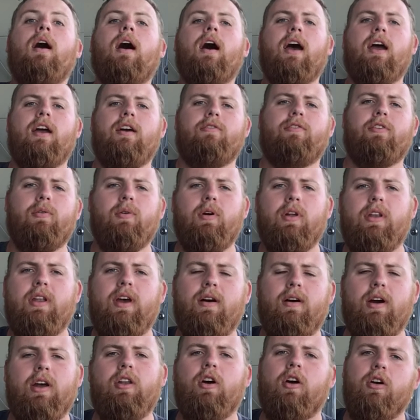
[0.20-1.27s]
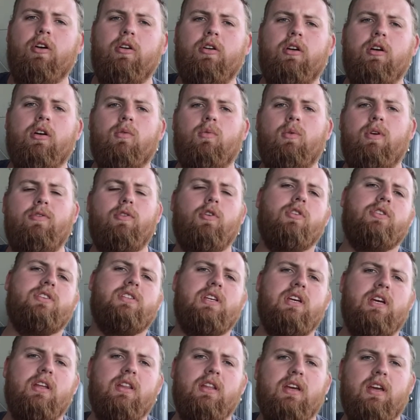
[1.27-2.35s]
Hey everyone, now I know we've all
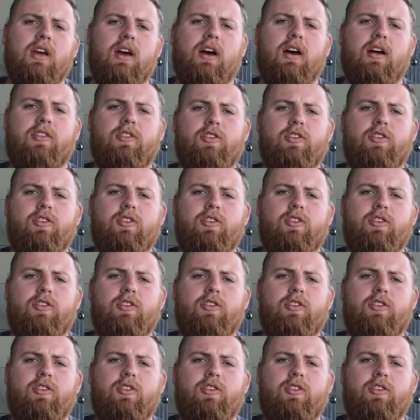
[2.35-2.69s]
seen the, uh,